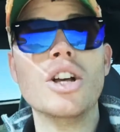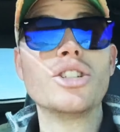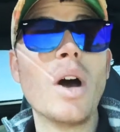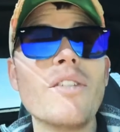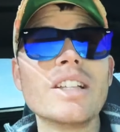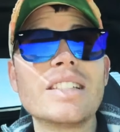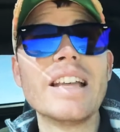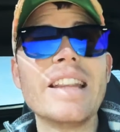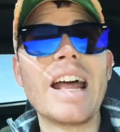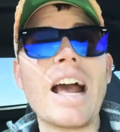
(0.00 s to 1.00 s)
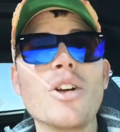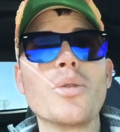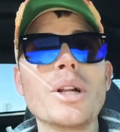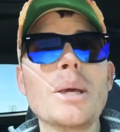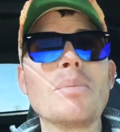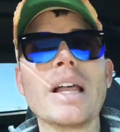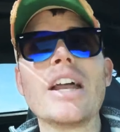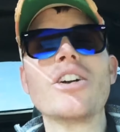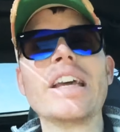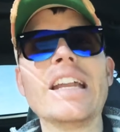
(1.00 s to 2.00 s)
So having said that, I don't really
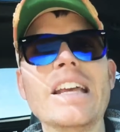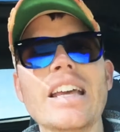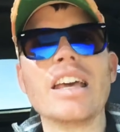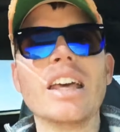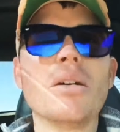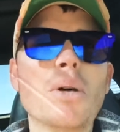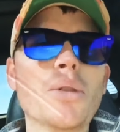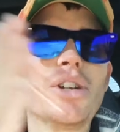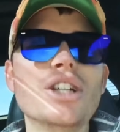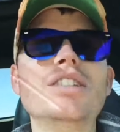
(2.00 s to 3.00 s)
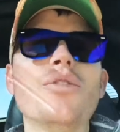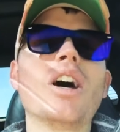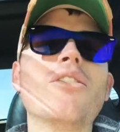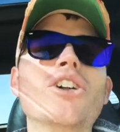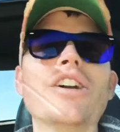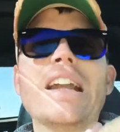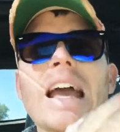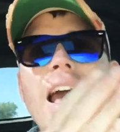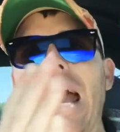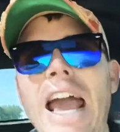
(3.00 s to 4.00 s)
plan on getting both a GT500
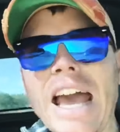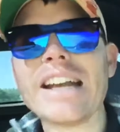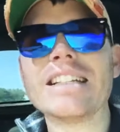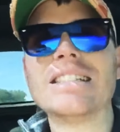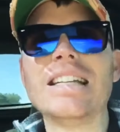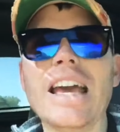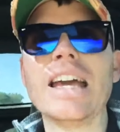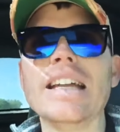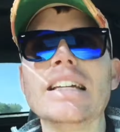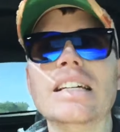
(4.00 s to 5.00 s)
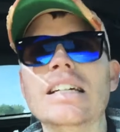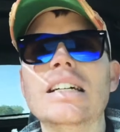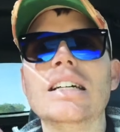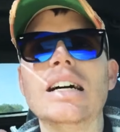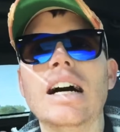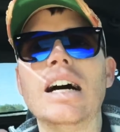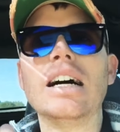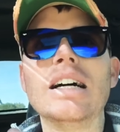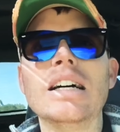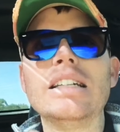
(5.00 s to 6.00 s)
and a C8.
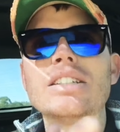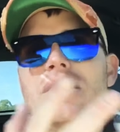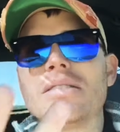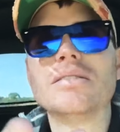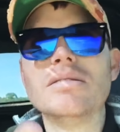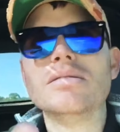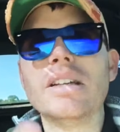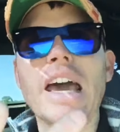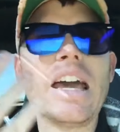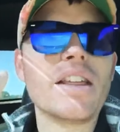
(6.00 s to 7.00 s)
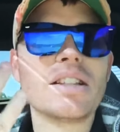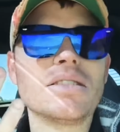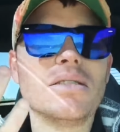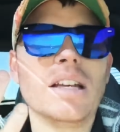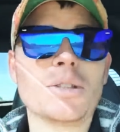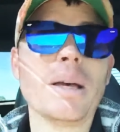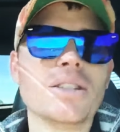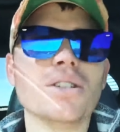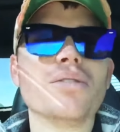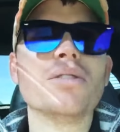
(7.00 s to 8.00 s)
It just, A, that's
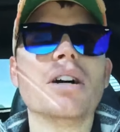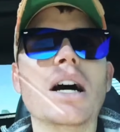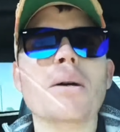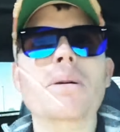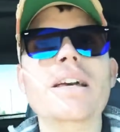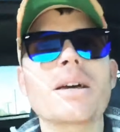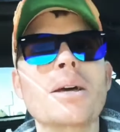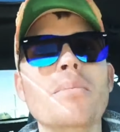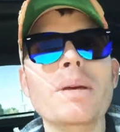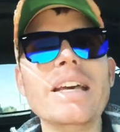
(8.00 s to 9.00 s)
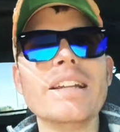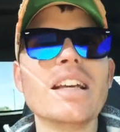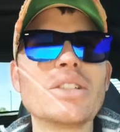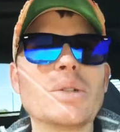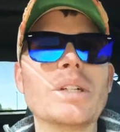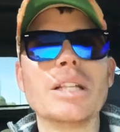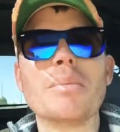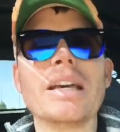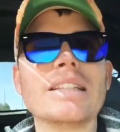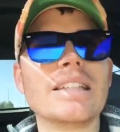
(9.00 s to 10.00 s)
expensive. B, it doesn't really
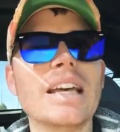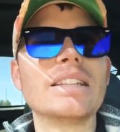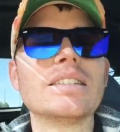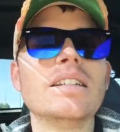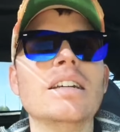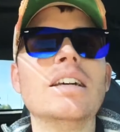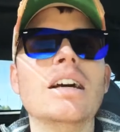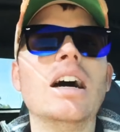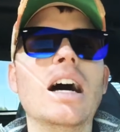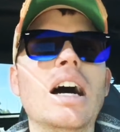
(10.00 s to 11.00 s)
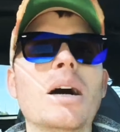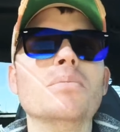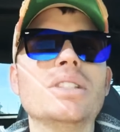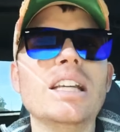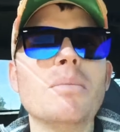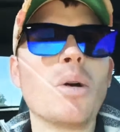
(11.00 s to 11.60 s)
make sense. C, my